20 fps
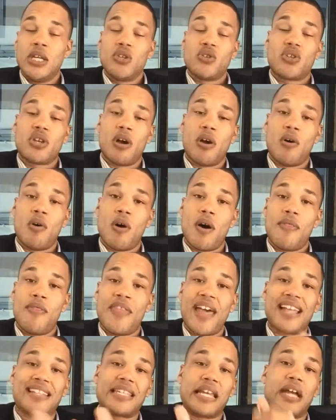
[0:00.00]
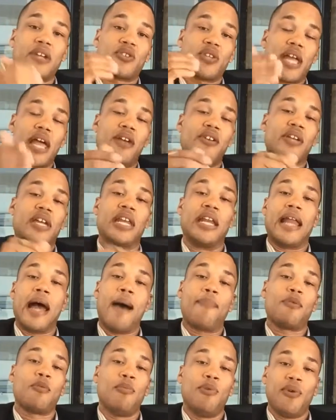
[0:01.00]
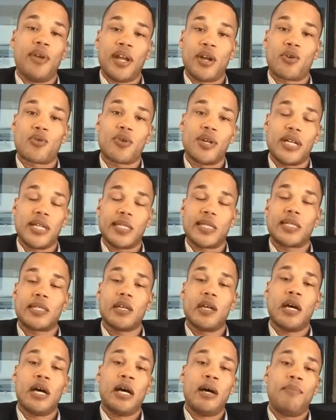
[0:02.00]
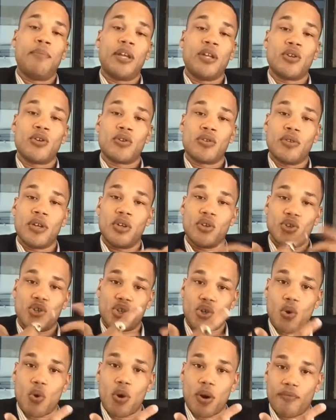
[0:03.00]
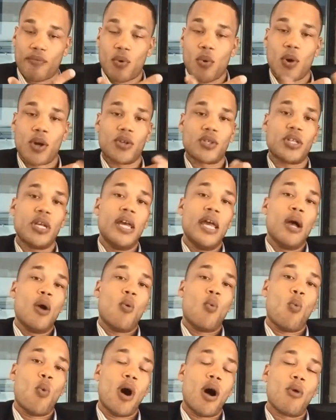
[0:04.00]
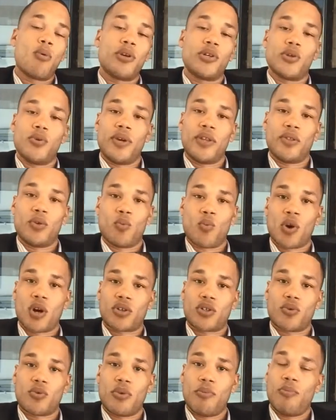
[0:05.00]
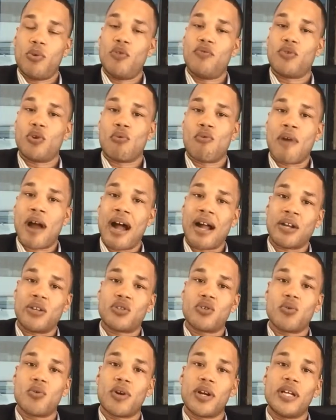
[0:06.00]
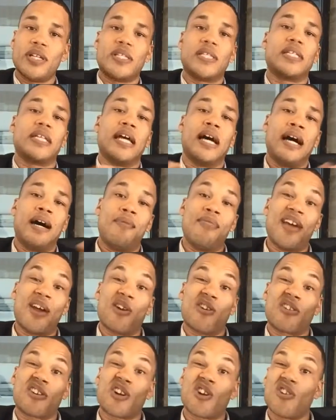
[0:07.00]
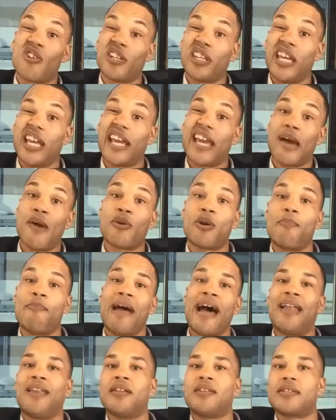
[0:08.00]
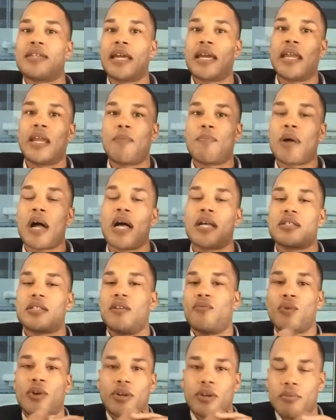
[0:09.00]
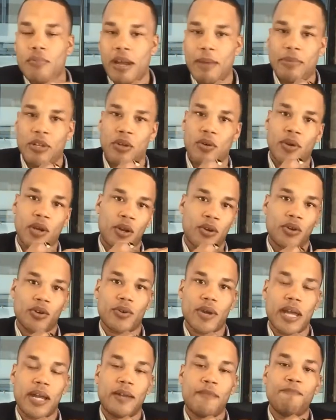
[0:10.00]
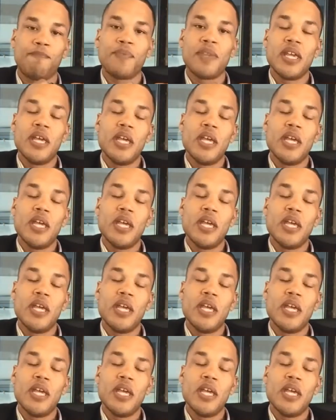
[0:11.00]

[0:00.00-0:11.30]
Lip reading: So that's actually how you get an optimal increase in your score, of course, while we're doing the work to remove derogatories that are currently counterbalancing any positive work you might be doing on your credit.